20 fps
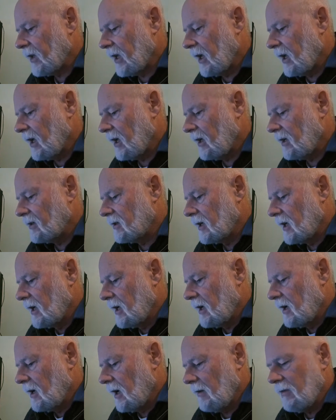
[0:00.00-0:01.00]
and
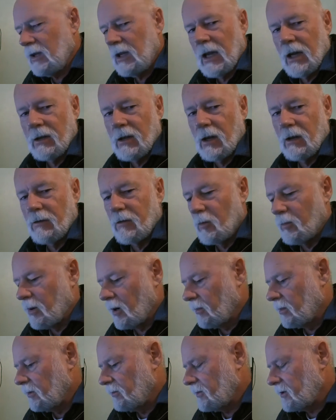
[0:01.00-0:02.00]
I've encountered a few
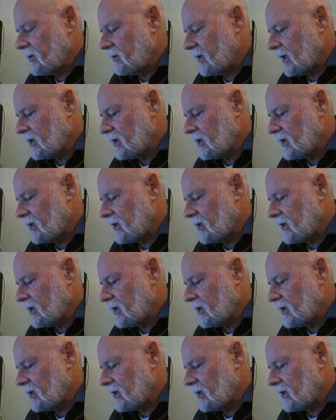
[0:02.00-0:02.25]
problems.